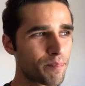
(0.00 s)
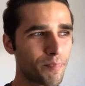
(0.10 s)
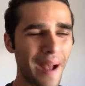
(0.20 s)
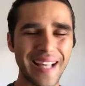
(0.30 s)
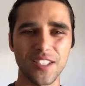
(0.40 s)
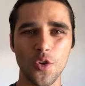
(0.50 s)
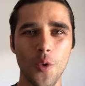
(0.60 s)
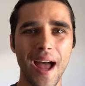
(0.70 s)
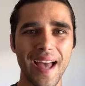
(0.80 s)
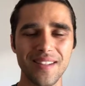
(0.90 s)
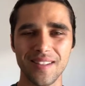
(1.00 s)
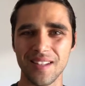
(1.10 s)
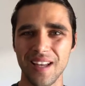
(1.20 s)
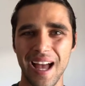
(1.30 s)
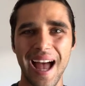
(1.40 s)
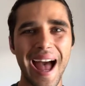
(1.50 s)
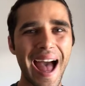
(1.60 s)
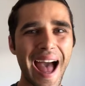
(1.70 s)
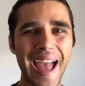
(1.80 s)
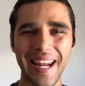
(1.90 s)
pasteurized,
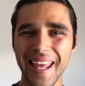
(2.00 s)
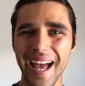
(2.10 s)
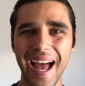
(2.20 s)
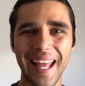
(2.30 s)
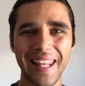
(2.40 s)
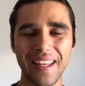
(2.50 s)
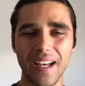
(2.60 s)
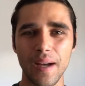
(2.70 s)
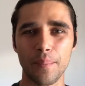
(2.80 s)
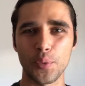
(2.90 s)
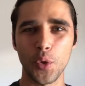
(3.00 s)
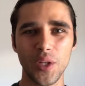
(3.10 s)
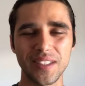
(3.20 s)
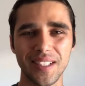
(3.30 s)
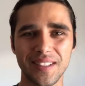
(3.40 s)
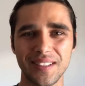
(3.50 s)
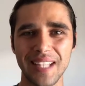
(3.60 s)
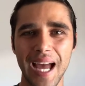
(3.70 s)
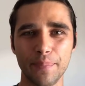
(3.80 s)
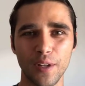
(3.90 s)
highly, highly processed
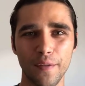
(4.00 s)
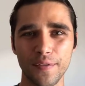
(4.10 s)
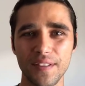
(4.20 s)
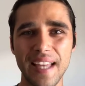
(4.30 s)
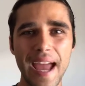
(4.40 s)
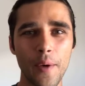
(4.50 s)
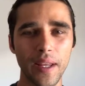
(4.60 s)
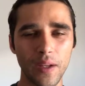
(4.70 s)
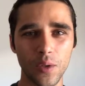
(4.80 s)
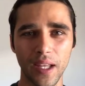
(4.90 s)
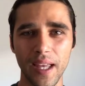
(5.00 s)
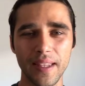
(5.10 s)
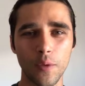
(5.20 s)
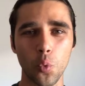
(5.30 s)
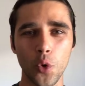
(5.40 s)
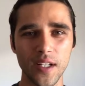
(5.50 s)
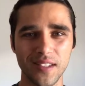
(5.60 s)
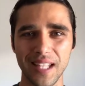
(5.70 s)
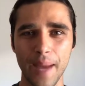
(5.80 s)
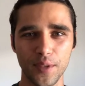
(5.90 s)
type of dairy, okay? The
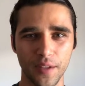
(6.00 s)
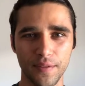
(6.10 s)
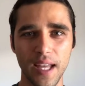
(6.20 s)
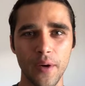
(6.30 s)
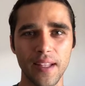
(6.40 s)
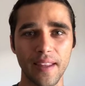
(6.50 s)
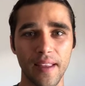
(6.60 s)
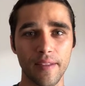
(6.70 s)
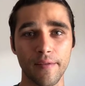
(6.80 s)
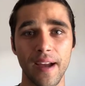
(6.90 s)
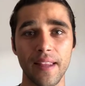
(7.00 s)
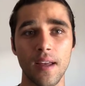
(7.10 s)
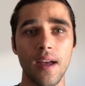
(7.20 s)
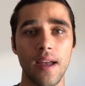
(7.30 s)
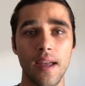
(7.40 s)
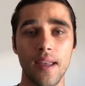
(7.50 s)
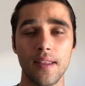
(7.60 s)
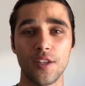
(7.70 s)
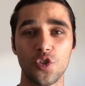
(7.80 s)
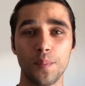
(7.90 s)
worst types of dairy that you can find
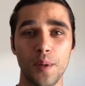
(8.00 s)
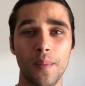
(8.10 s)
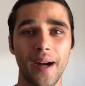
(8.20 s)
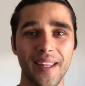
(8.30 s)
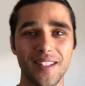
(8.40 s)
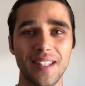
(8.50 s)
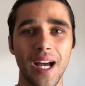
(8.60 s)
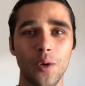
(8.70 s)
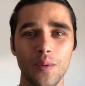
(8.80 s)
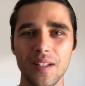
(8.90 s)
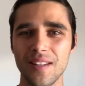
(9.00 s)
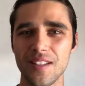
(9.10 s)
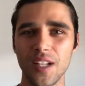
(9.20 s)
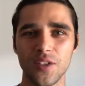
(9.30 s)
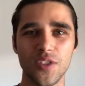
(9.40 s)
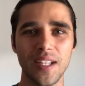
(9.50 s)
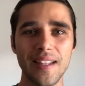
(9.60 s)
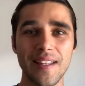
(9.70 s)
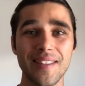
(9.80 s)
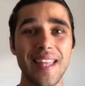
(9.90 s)
in the supermarket. Now, this is not to say
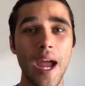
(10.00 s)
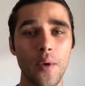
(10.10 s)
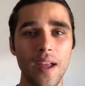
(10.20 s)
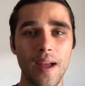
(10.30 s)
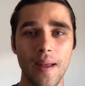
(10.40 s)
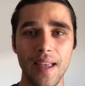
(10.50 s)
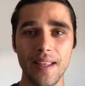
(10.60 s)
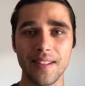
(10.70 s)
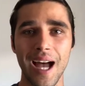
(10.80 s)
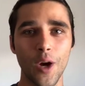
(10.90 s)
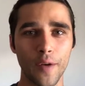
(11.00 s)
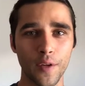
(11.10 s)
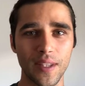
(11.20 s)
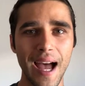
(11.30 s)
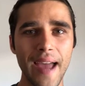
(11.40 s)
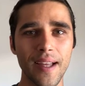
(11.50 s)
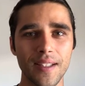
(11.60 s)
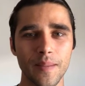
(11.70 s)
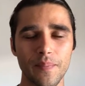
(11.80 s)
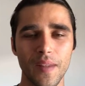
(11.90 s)
that dairy is out of your
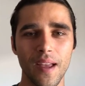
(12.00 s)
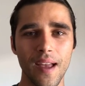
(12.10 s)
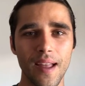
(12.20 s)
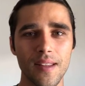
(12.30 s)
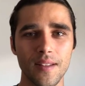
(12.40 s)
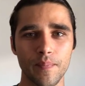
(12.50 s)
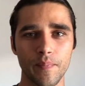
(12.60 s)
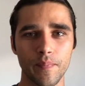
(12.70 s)
diet, and